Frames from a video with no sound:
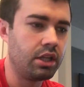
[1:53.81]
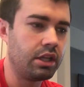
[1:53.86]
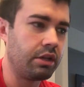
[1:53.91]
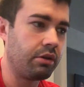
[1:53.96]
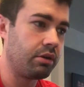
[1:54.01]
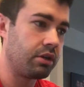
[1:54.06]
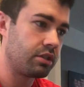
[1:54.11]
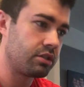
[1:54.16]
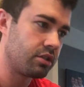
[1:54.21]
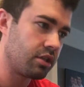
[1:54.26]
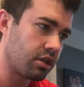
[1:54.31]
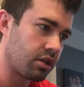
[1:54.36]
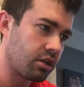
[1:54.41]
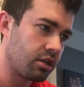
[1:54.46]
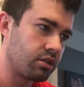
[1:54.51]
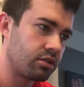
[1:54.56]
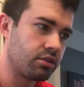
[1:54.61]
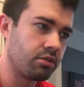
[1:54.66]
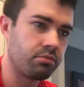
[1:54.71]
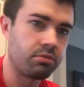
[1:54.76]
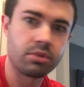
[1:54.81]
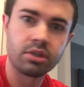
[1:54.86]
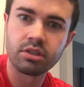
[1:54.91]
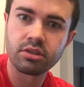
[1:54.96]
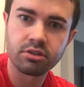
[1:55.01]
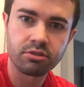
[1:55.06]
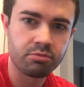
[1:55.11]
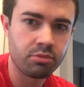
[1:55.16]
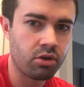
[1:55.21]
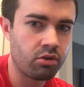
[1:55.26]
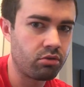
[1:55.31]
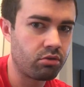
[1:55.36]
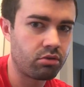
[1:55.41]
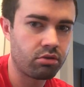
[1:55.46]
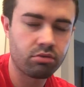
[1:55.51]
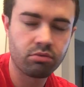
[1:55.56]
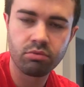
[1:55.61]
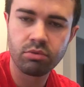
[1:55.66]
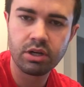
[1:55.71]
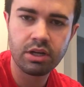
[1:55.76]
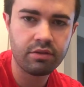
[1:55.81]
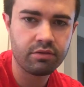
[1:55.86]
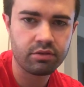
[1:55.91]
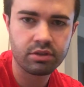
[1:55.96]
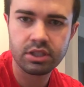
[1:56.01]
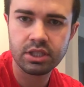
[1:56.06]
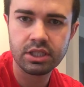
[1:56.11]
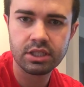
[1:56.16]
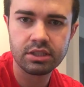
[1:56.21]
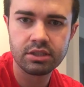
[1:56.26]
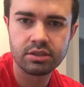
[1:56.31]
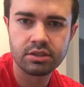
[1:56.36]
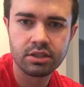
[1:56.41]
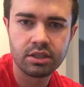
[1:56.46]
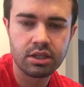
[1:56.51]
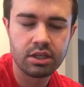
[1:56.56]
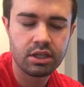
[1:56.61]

they want to suck on something, smoke, whatever it is,